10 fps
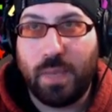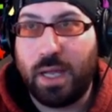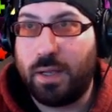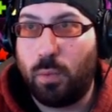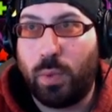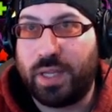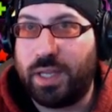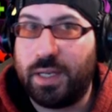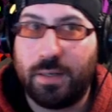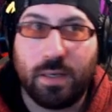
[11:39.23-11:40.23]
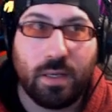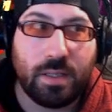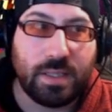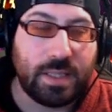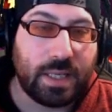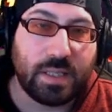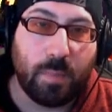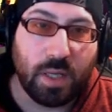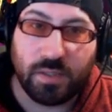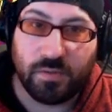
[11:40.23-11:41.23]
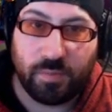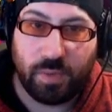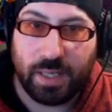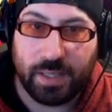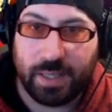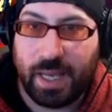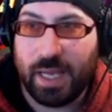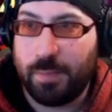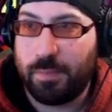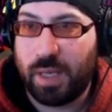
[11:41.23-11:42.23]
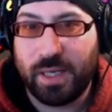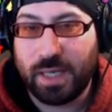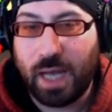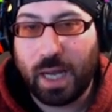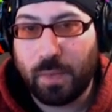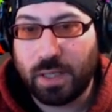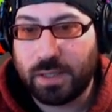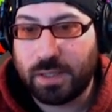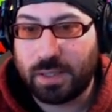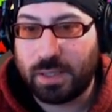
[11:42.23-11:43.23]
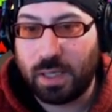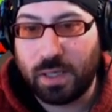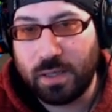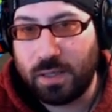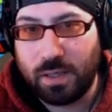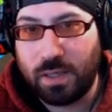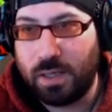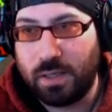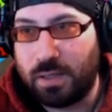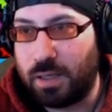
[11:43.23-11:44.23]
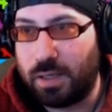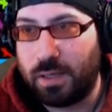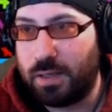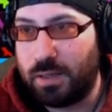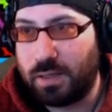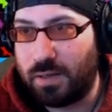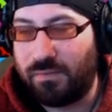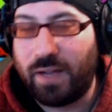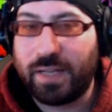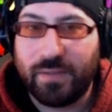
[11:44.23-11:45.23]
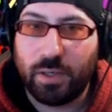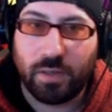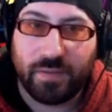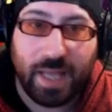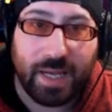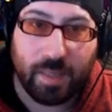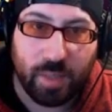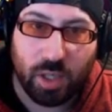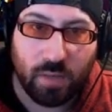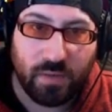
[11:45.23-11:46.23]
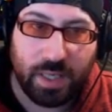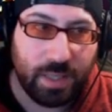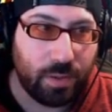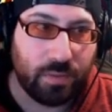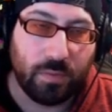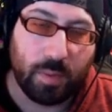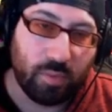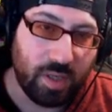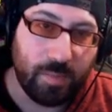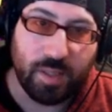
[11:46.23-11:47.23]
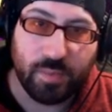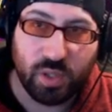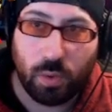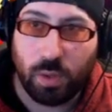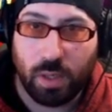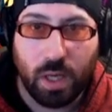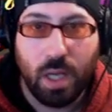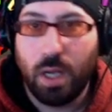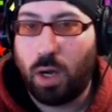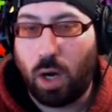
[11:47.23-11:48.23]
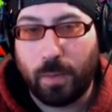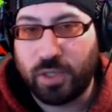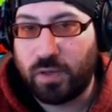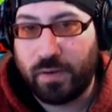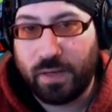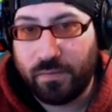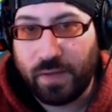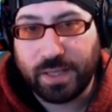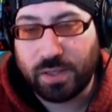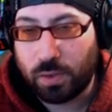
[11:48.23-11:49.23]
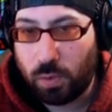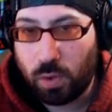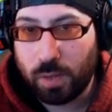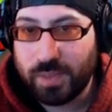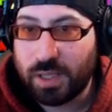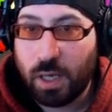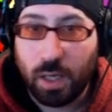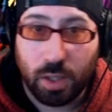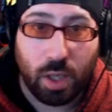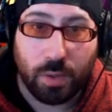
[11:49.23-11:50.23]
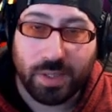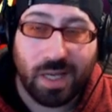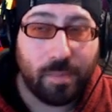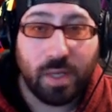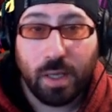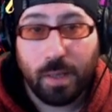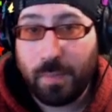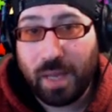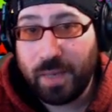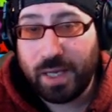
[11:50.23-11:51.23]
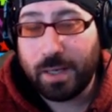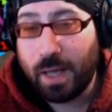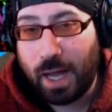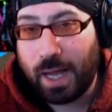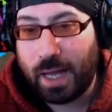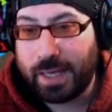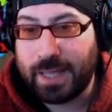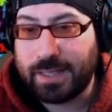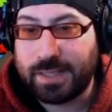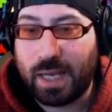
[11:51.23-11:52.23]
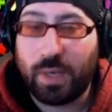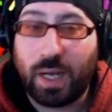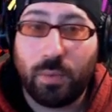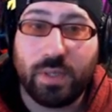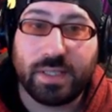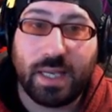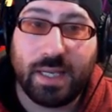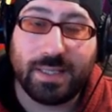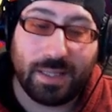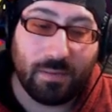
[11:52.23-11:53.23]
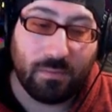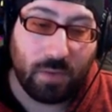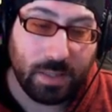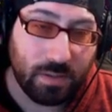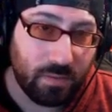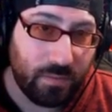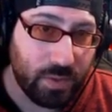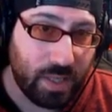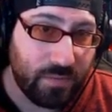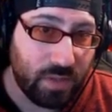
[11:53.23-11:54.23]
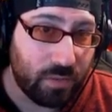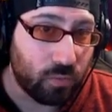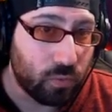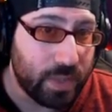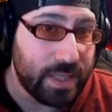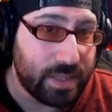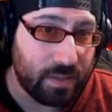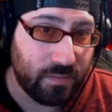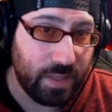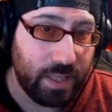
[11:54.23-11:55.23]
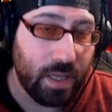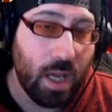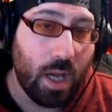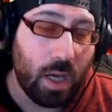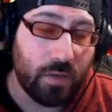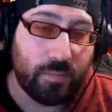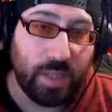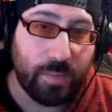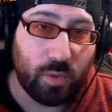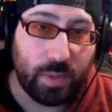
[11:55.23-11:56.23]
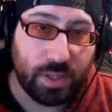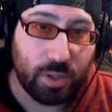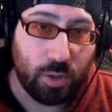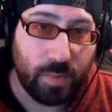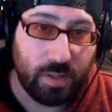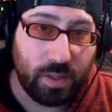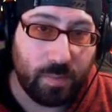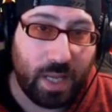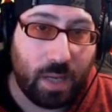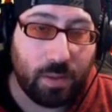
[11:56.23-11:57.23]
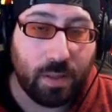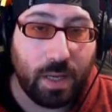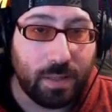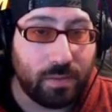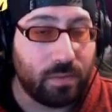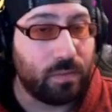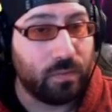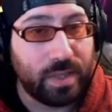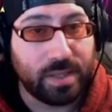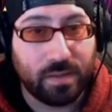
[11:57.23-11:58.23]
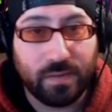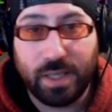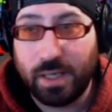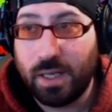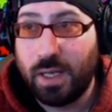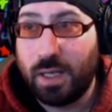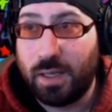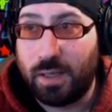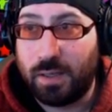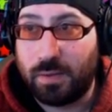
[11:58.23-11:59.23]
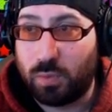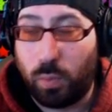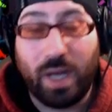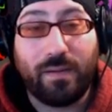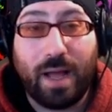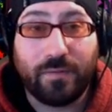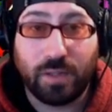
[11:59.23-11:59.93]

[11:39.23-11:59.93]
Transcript: within six months of playing the game, maybe nine months, the the likelihood of getting a Minerva either through the premiums or arbitrary events or orbs goes up? Maybe. I, I can't say. What I will say is that the roster reviews I've done recently of people with two million power, and recently, well after